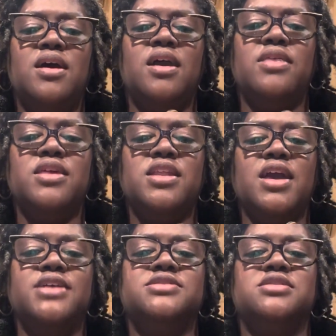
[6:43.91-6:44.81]
And then it
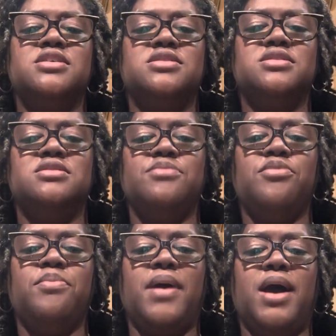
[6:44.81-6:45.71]
has this
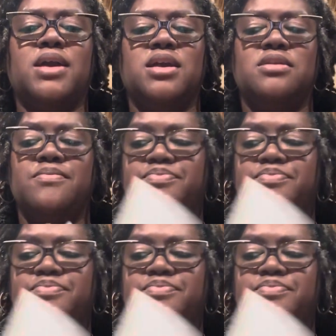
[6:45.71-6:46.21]
zipper pocket